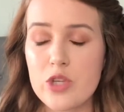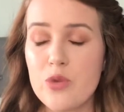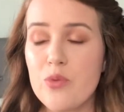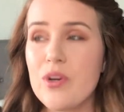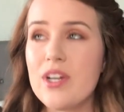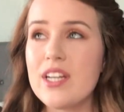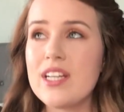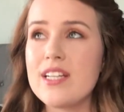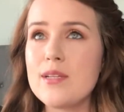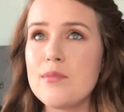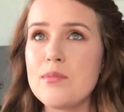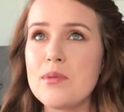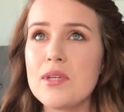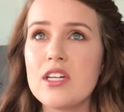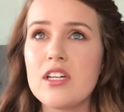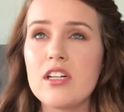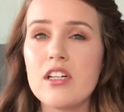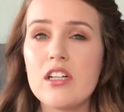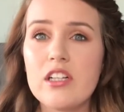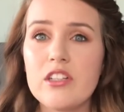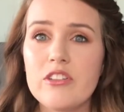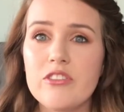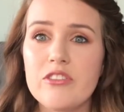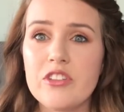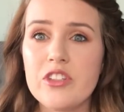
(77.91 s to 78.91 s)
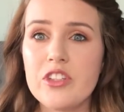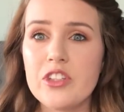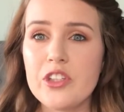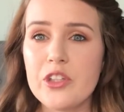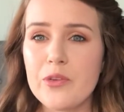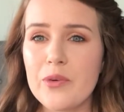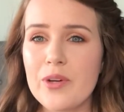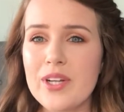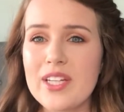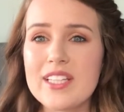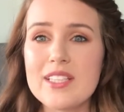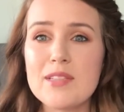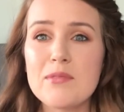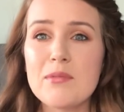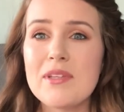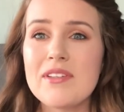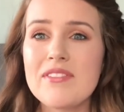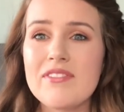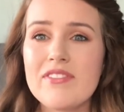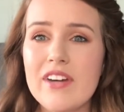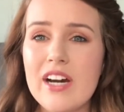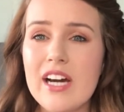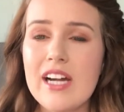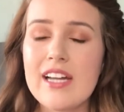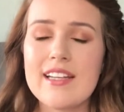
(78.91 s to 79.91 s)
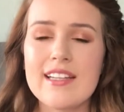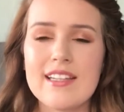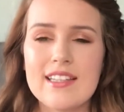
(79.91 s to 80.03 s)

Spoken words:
you want it to be colorful, you want it to be fun,